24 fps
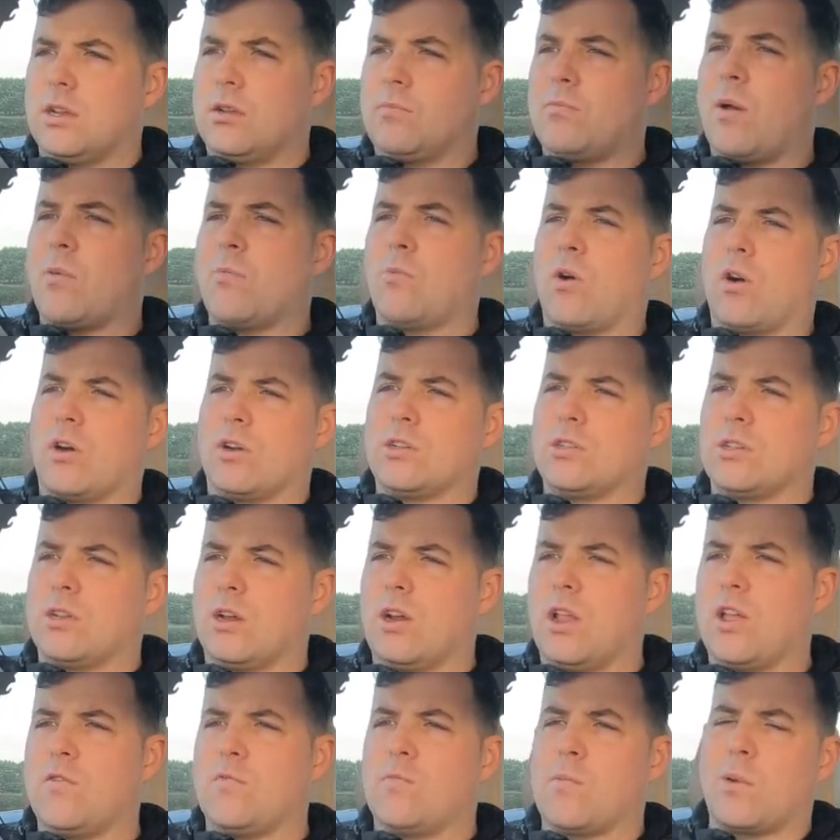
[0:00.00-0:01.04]
Memoirs,
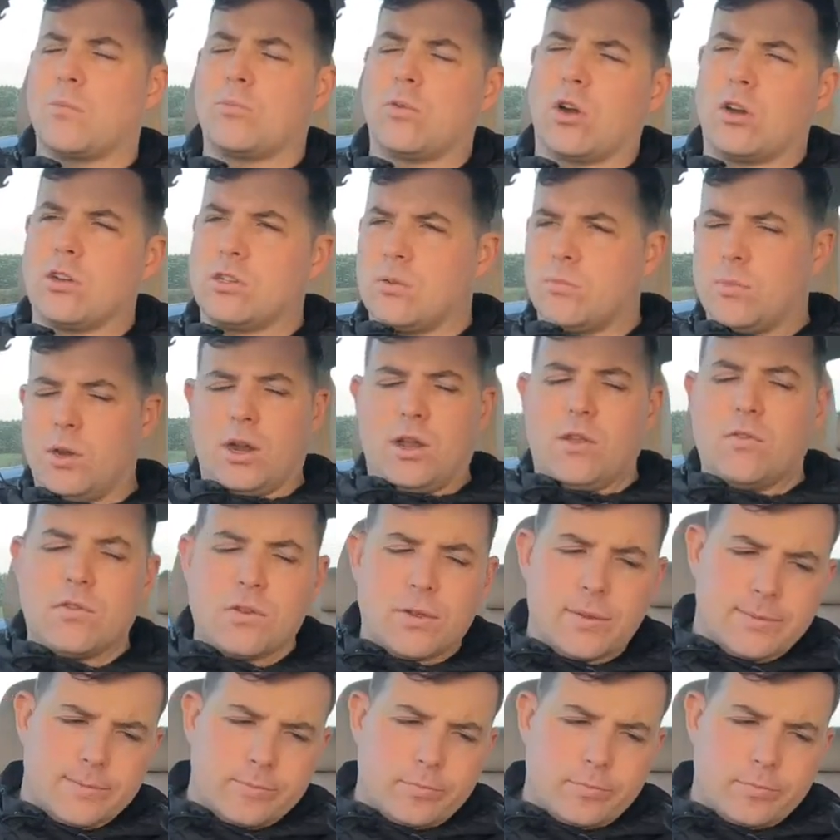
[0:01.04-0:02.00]
live memoirs of my life.